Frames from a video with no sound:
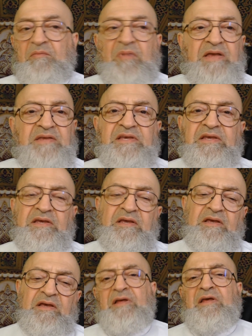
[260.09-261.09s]
by
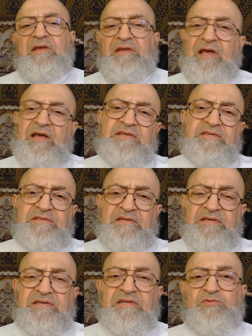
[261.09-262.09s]
saying, Yes,
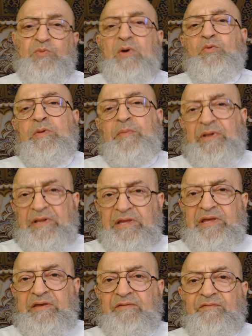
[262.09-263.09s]
this is what we
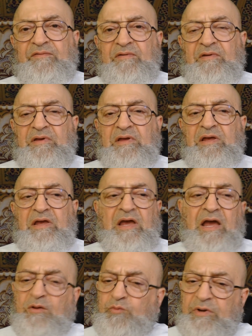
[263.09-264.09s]
believe,
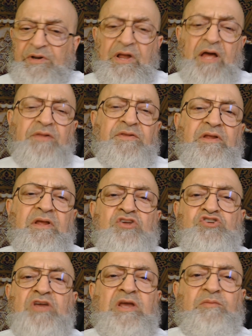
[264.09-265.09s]
and we're not
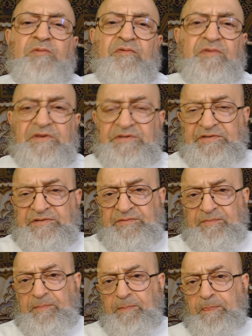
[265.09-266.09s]
ashamed of this.
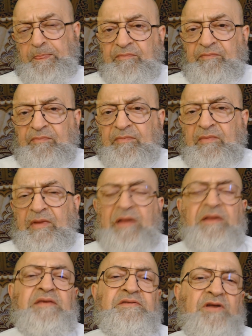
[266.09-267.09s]

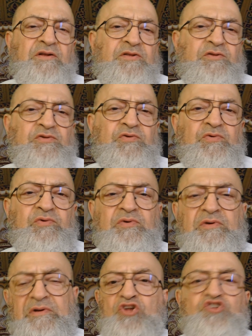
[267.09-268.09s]
And he started to
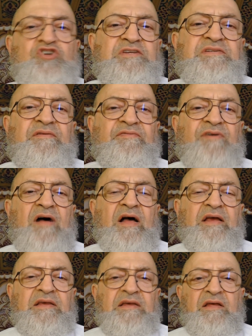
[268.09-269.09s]

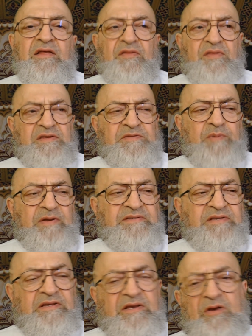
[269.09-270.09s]
justify this by
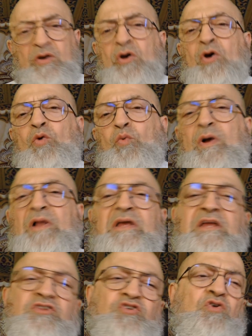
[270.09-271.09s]
saying, Well,
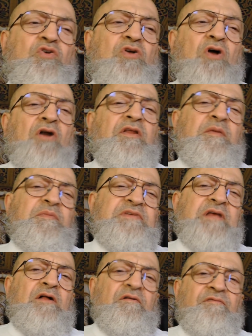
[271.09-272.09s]
he took on
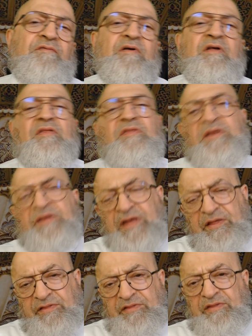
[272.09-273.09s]
himself the
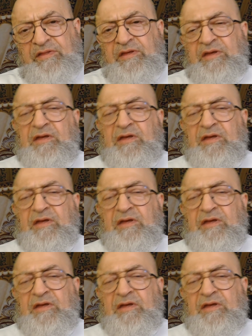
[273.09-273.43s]
death,